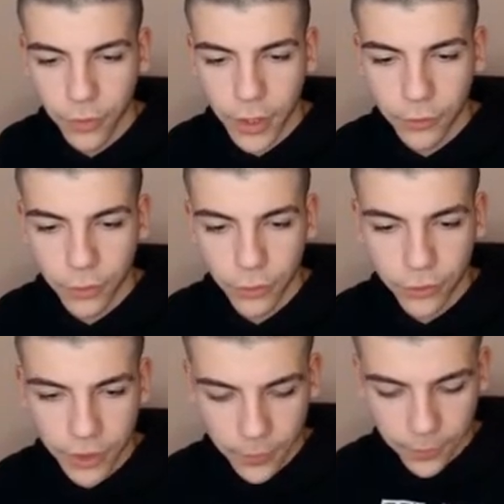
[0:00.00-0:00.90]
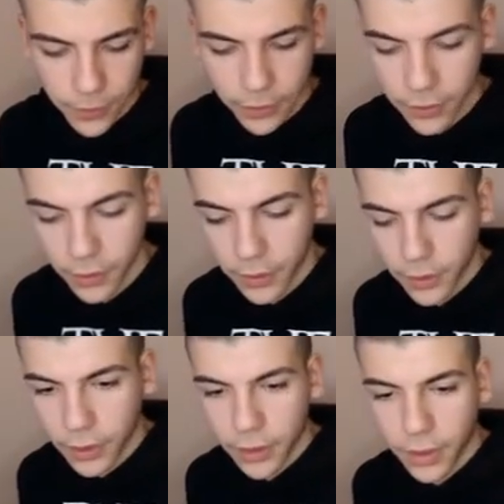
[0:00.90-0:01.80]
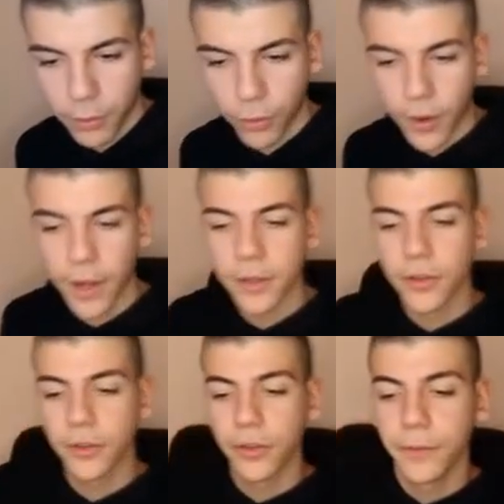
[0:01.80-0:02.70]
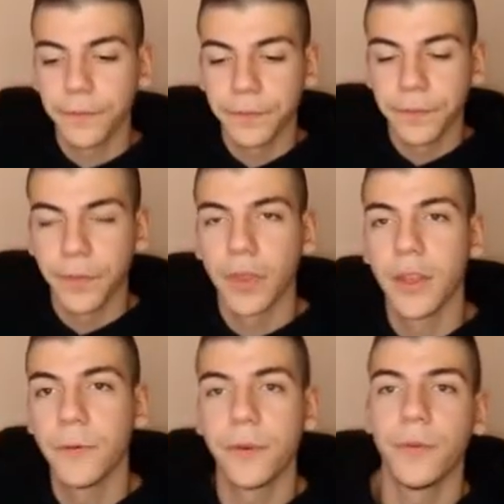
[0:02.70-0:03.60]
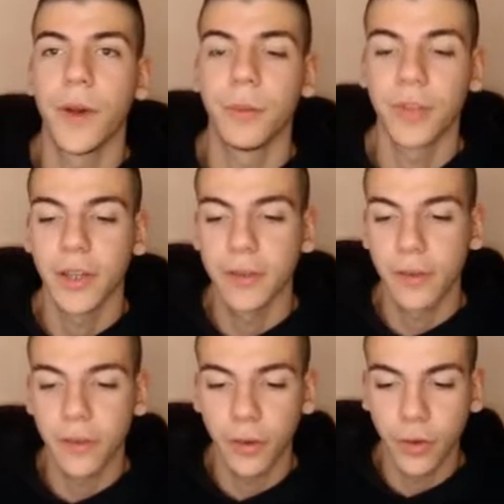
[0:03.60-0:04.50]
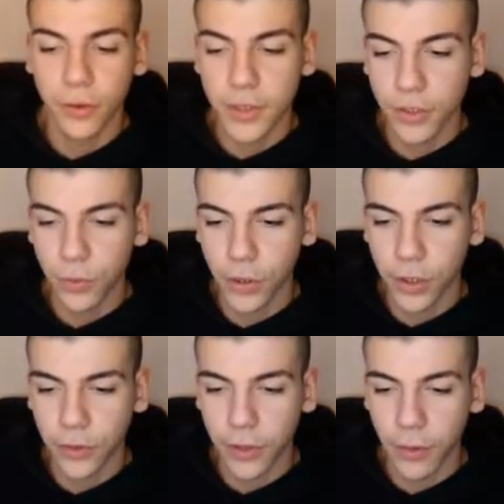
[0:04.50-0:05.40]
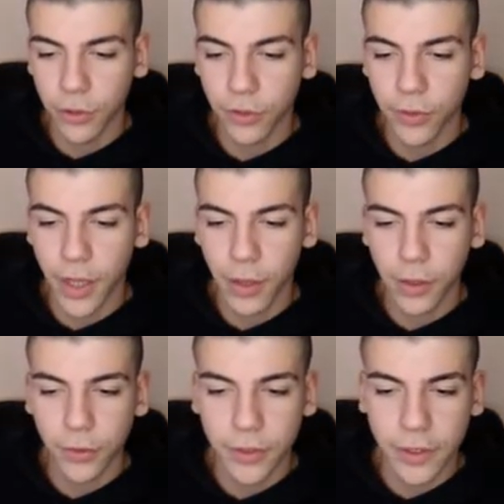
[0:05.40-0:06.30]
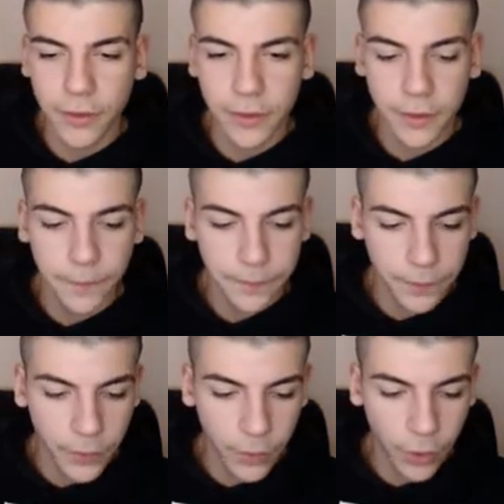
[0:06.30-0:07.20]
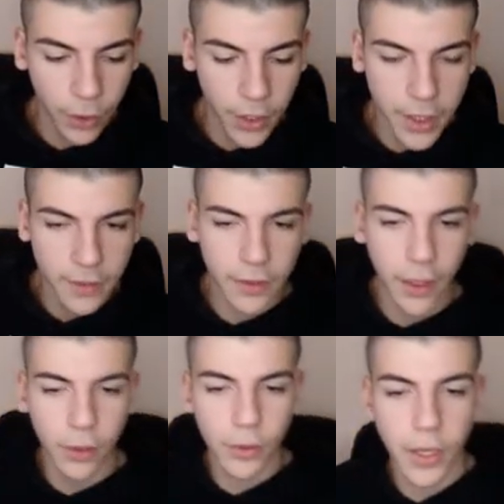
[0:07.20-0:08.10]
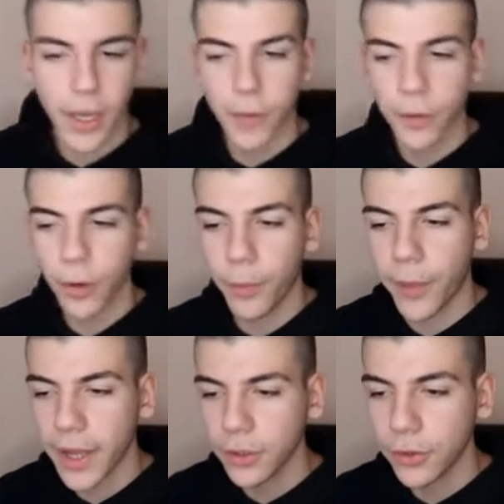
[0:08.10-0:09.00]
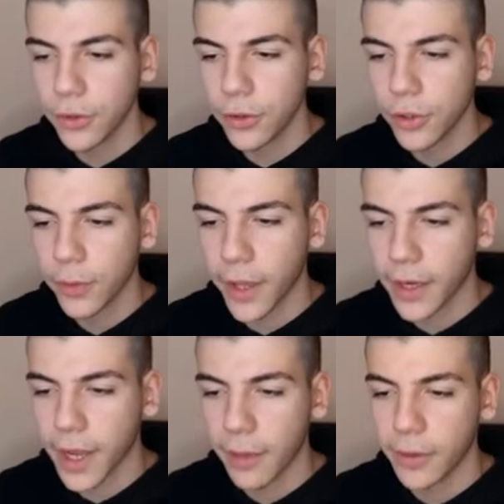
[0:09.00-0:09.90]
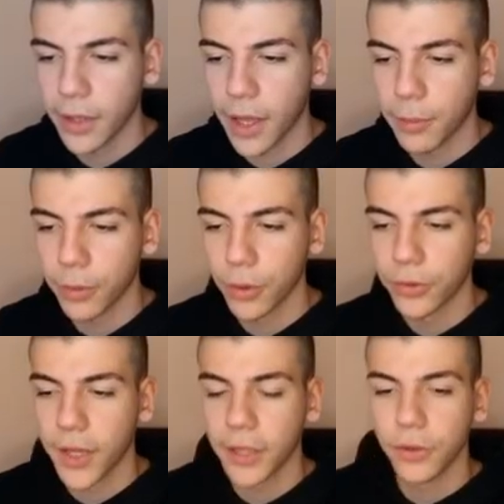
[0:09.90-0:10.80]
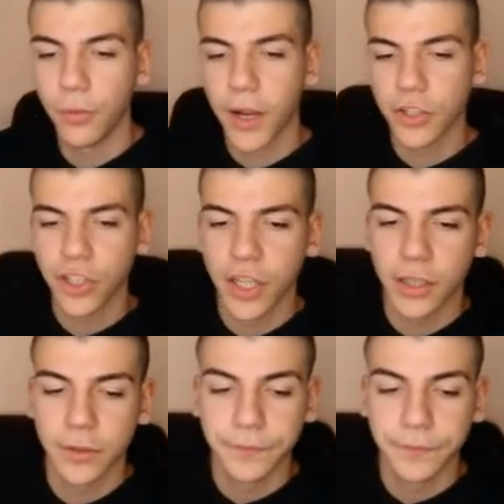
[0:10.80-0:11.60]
use different providers, different websites. So this works. I will just download this. Okay, it's downloading, will go back to YouTube and I will upload that to my channel.